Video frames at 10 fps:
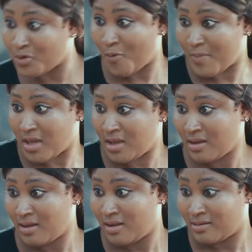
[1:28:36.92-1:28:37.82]
know me?
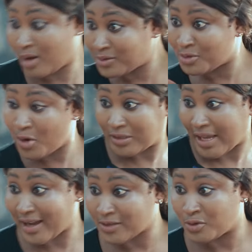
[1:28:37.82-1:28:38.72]
Don't you know
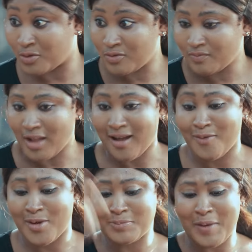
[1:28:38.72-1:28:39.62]
what I can do?
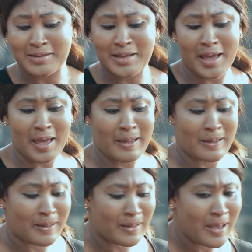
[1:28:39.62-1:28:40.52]
I went back
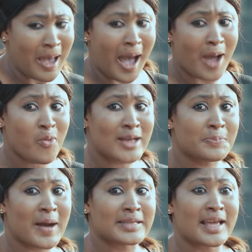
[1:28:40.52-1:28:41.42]
there. I
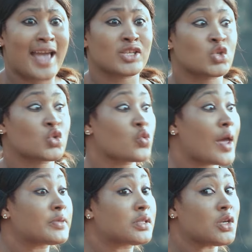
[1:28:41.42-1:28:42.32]
went back there, I
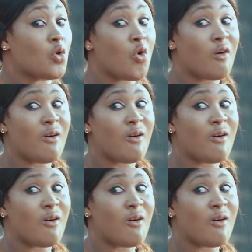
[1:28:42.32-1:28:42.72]
swept the whole